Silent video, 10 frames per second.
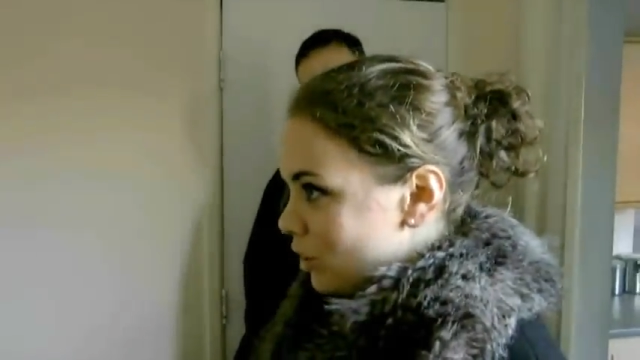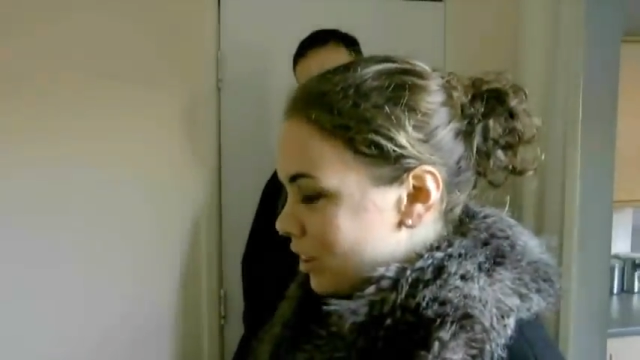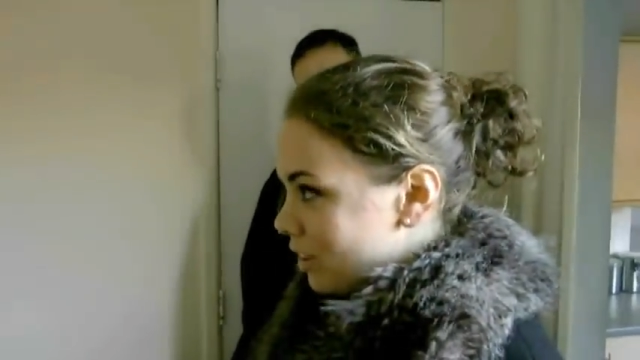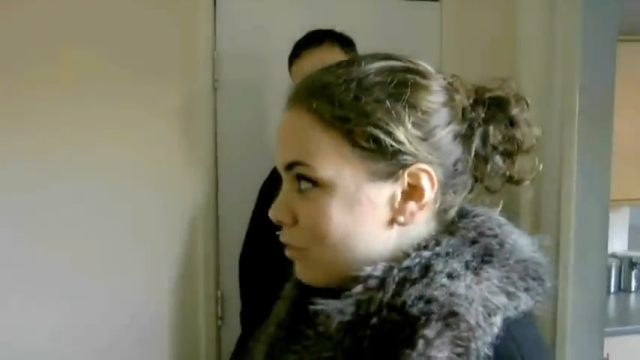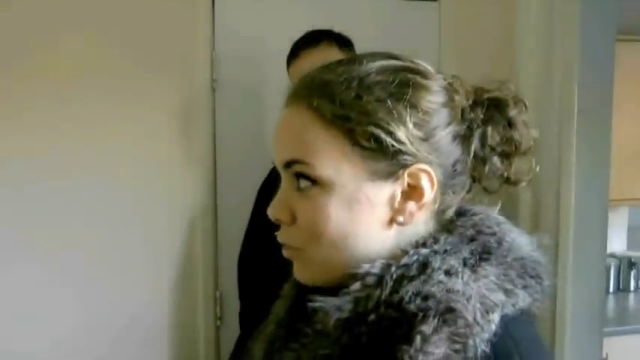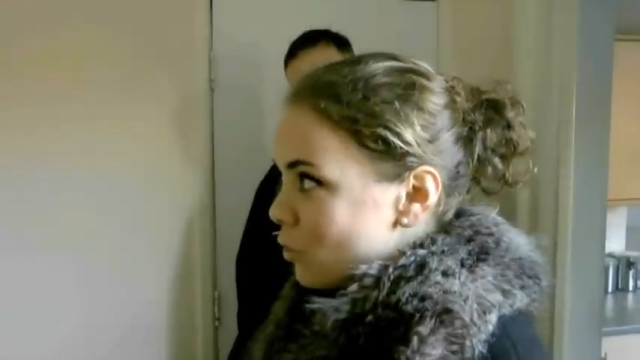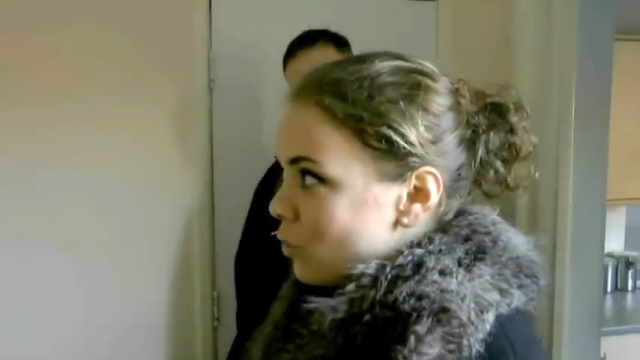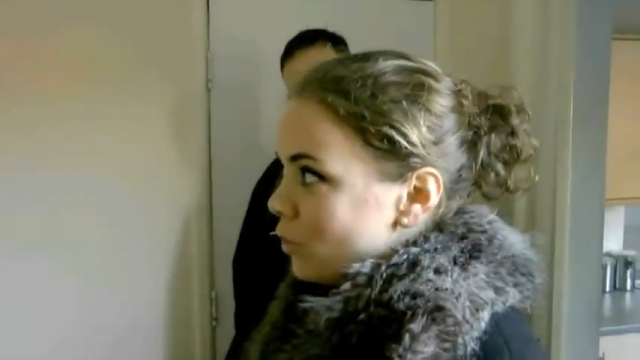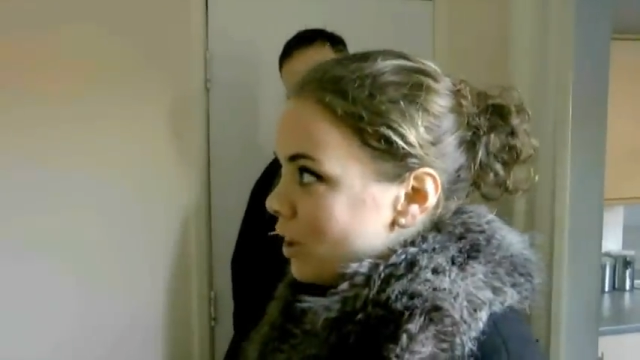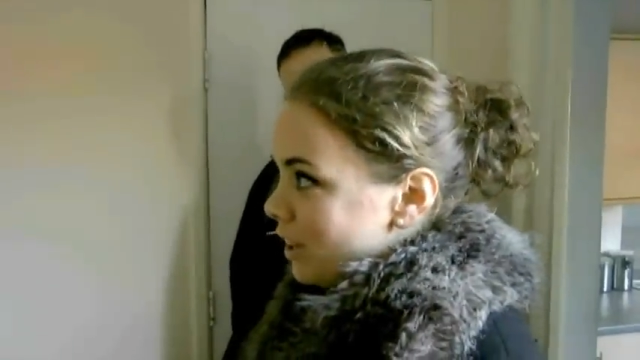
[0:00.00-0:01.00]
looking
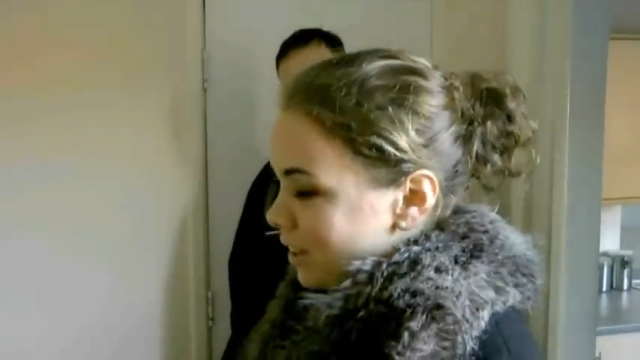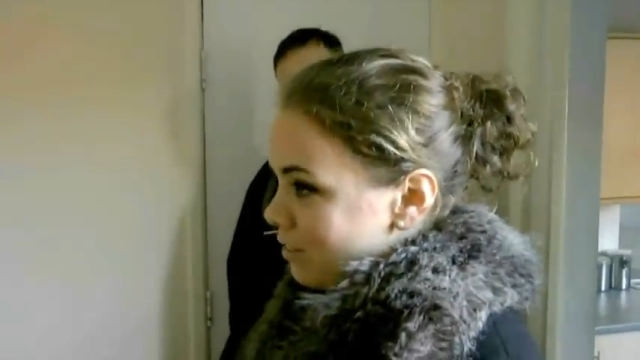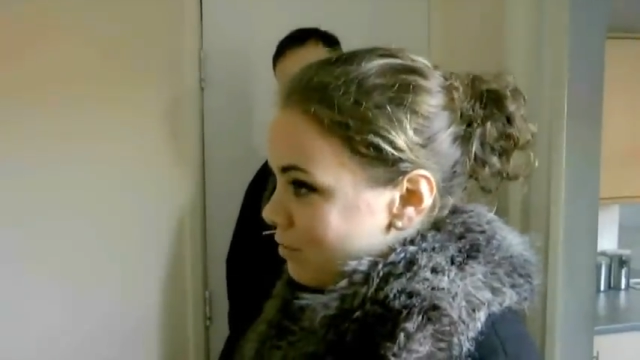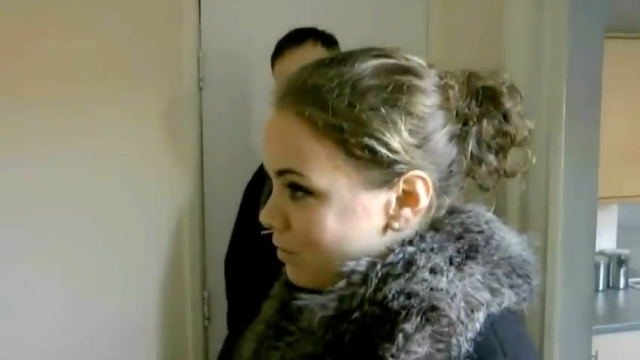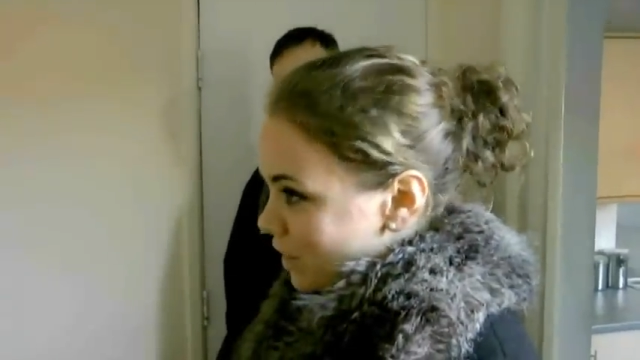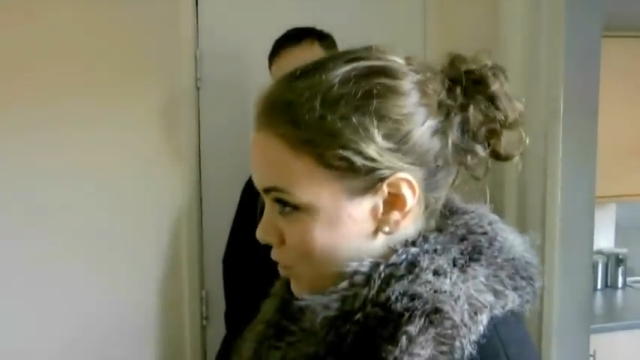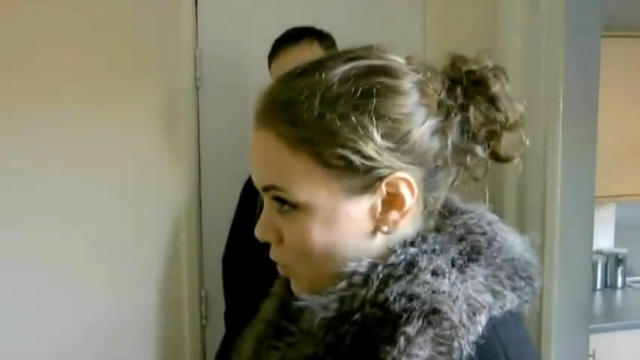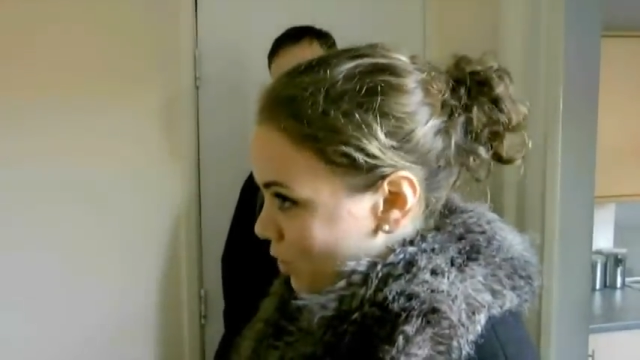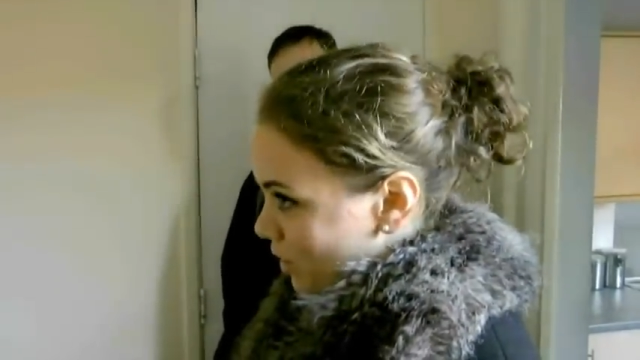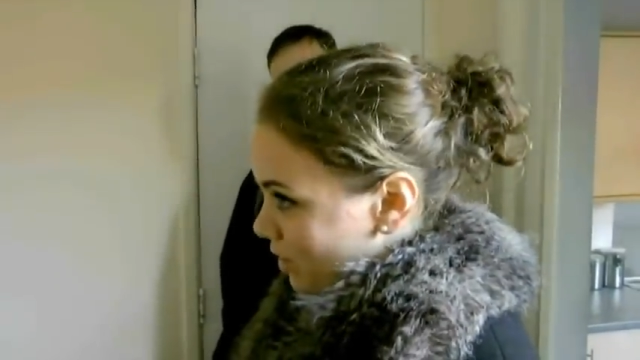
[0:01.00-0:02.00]
for in
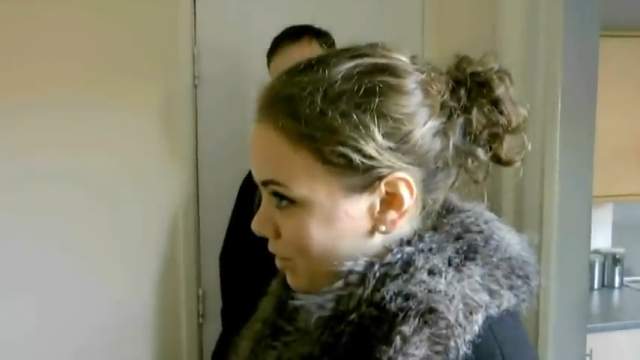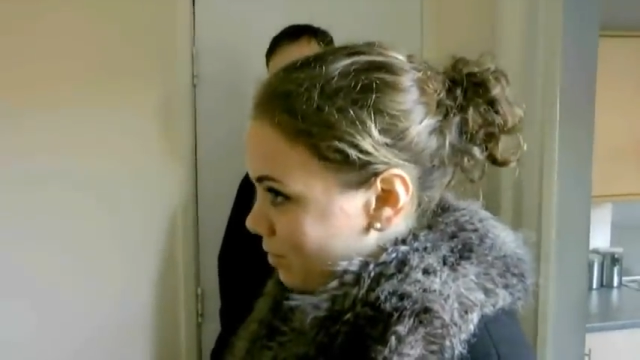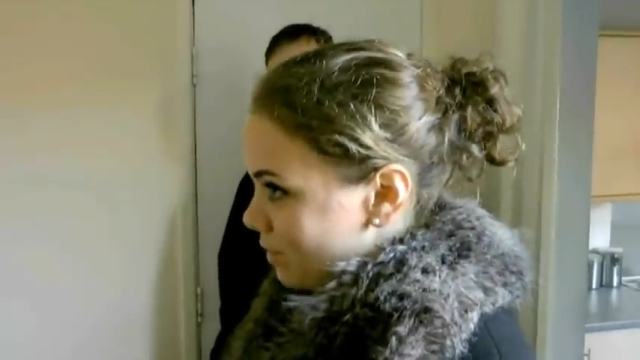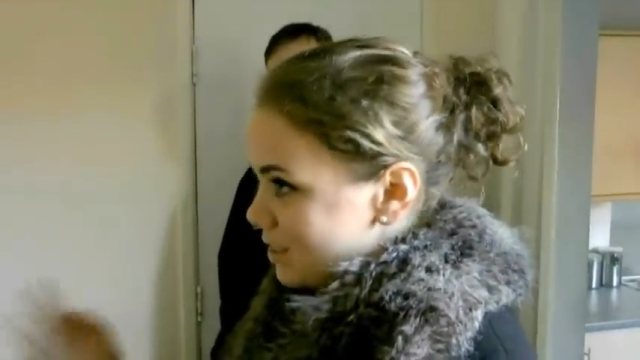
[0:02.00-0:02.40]
Victorian,